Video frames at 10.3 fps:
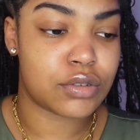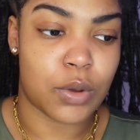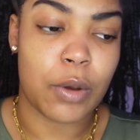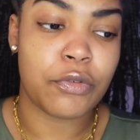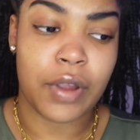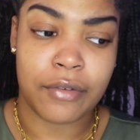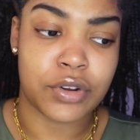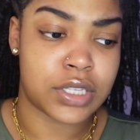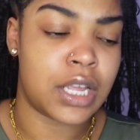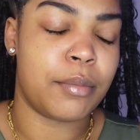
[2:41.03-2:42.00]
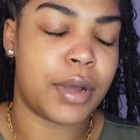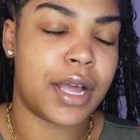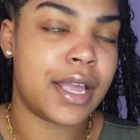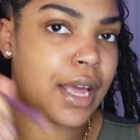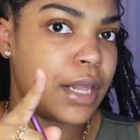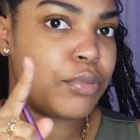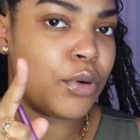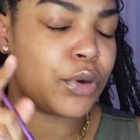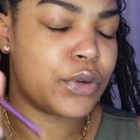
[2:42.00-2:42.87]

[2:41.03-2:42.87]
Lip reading: So I will forever stand by LA Pro Girl